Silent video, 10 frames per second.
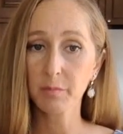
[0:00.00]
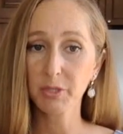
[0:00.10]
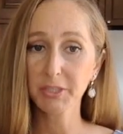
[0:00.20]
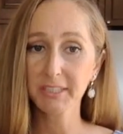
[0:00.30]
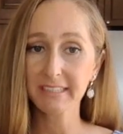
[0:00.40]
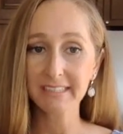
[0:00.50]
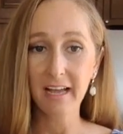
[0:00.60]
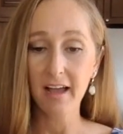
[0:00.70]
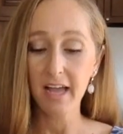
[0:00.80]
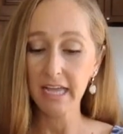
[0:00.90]
push it
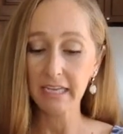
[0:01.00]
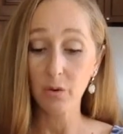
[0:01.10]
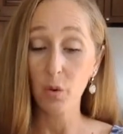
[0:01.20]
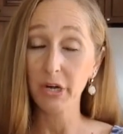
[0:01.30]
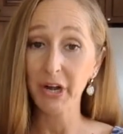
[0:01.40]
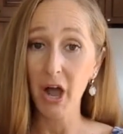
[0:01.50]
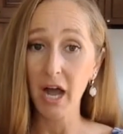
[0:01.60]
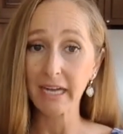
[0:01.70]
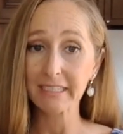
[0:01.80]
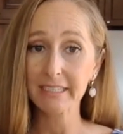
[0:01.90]
aside, or
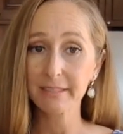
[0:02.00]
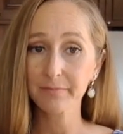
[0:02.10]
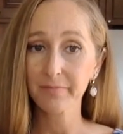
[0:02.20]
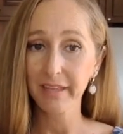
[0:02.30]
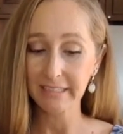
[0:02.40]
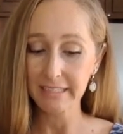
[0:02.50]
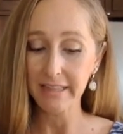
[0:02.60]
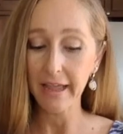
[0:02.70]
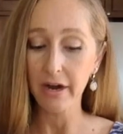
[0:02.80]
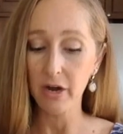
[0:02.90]
not, it's
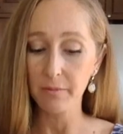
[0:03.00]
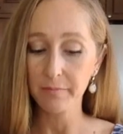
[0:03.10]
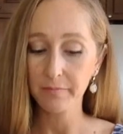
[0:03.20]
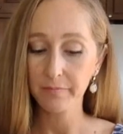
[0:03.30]
there.